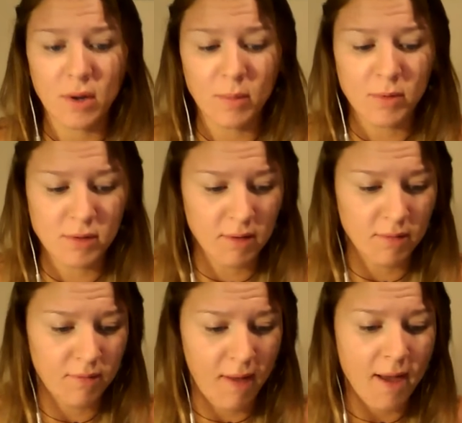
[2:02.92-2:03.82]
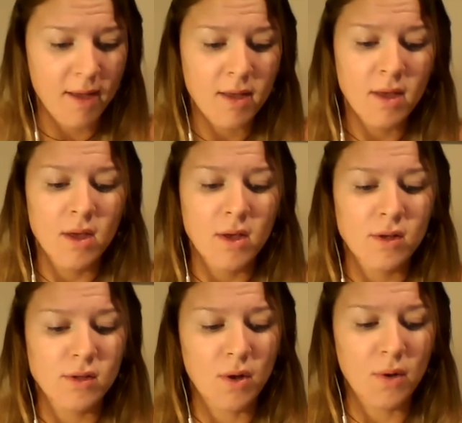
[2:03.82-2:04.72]
30% of fat,
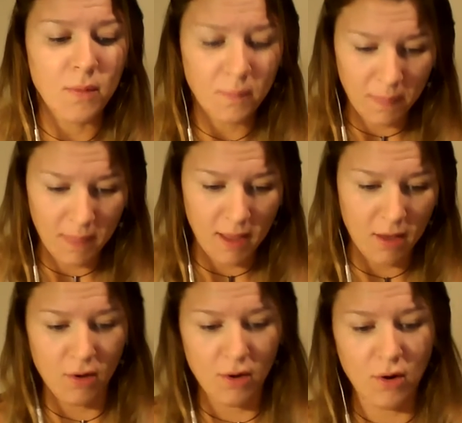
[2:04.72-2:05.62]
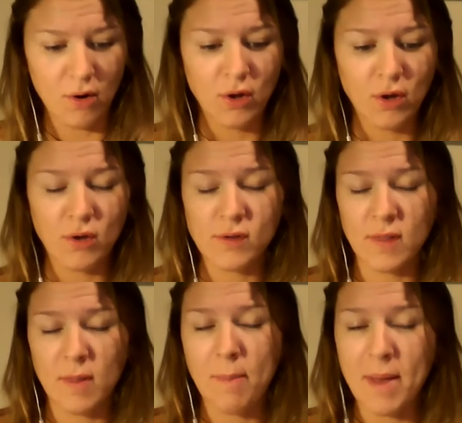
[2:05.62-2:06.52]
so that you're
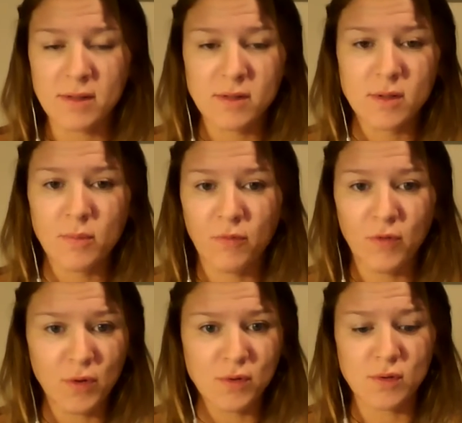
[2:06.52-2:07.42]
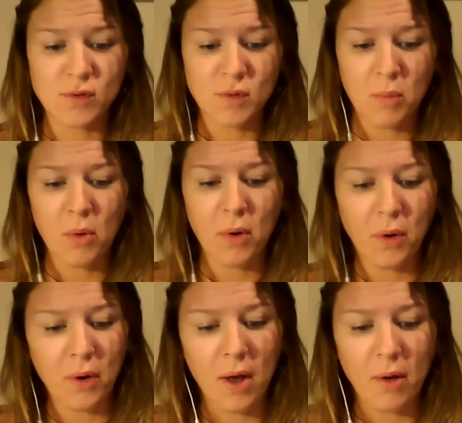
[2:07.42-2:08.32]
using the best of foods to support
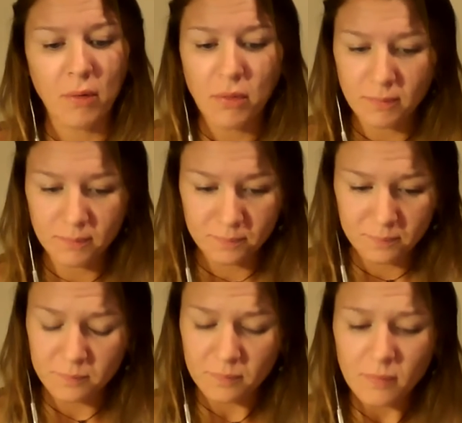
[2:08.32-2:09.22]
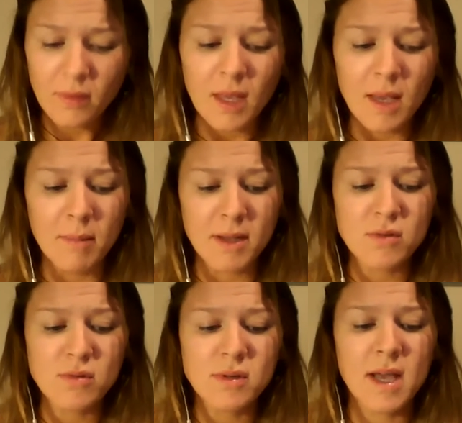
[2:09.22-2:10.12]
your health, a
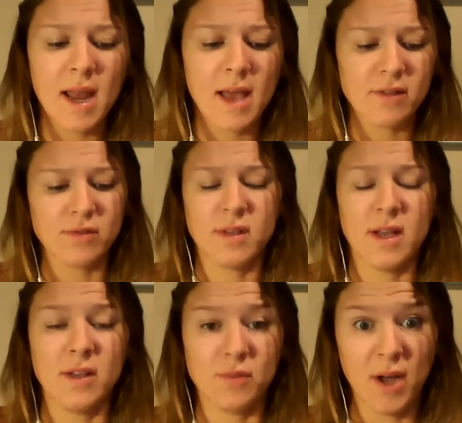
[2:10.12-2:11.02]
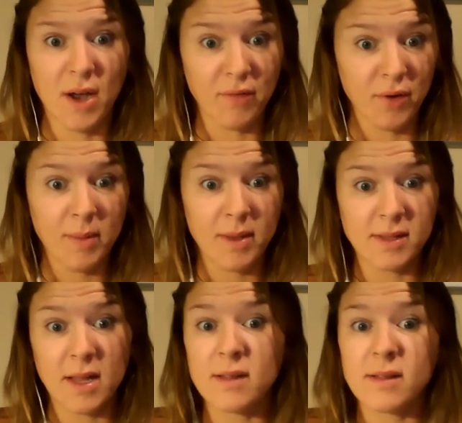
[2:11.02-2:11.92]
muscle, and exercise recovery, because
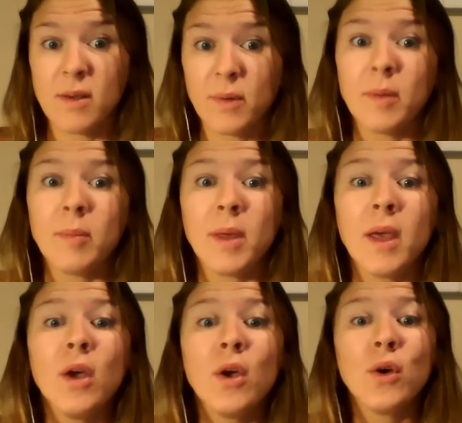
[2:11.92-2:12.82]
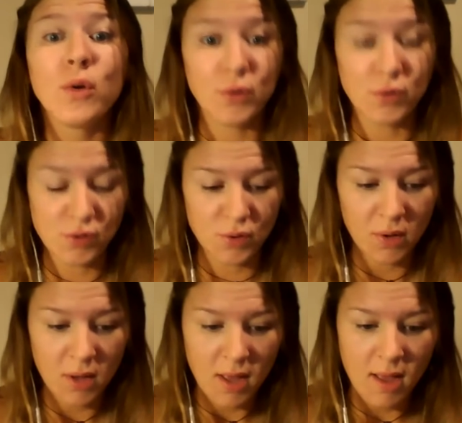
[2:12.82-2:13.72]
that is going to be
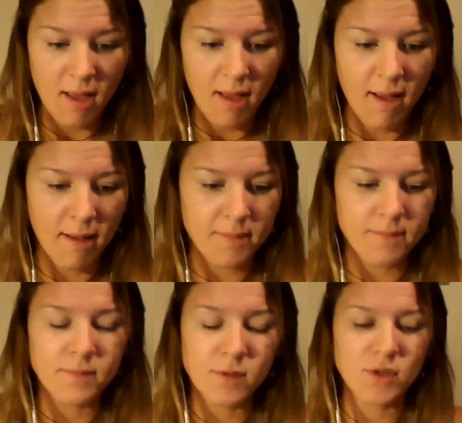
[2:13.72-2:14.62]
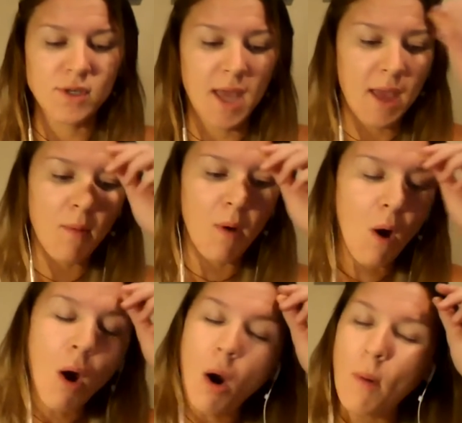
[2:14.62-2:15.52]
crucial. Your day will
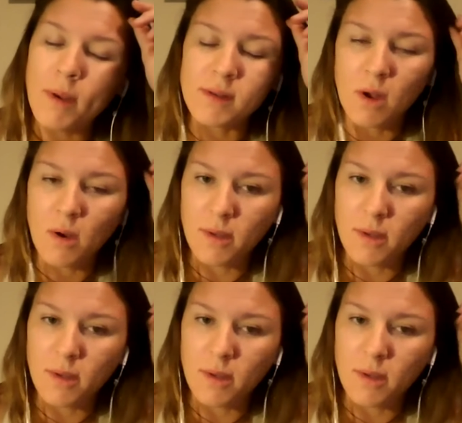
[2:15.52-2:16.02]
always